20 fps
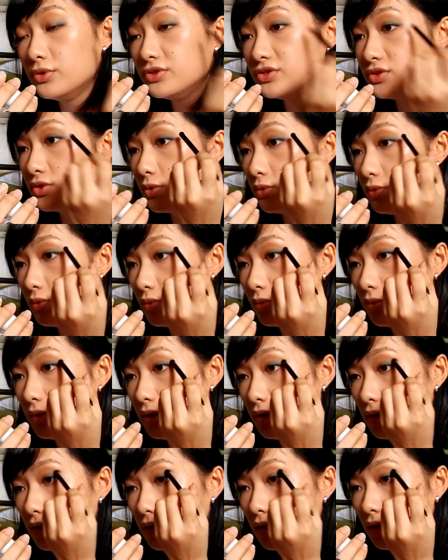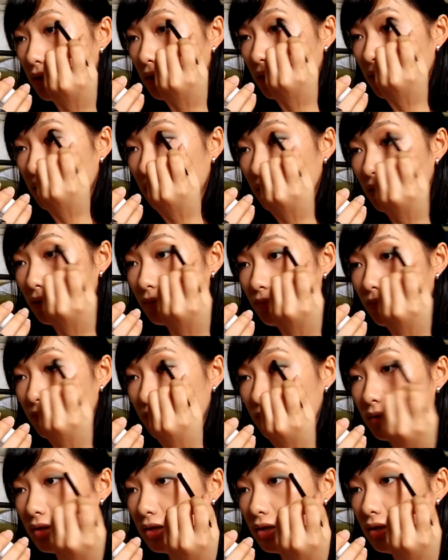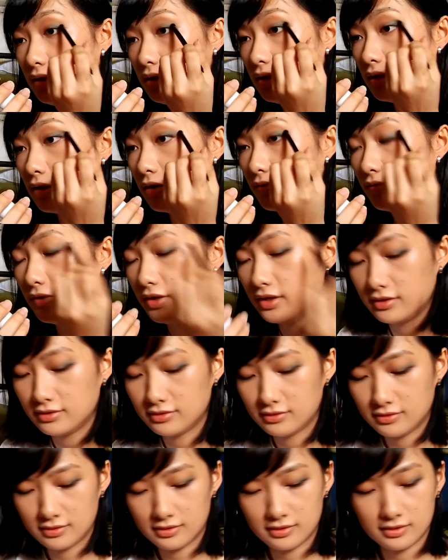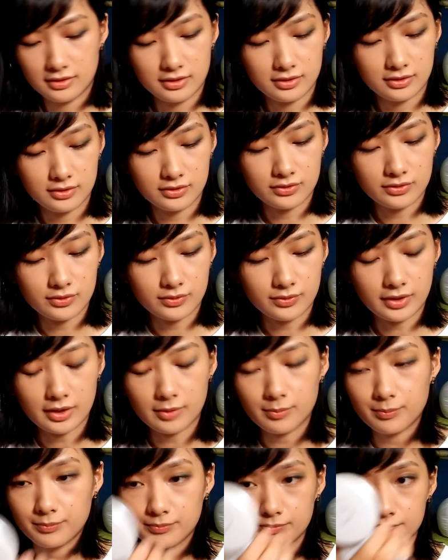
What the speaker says: bluish tone to it, and I really love it. So yeah.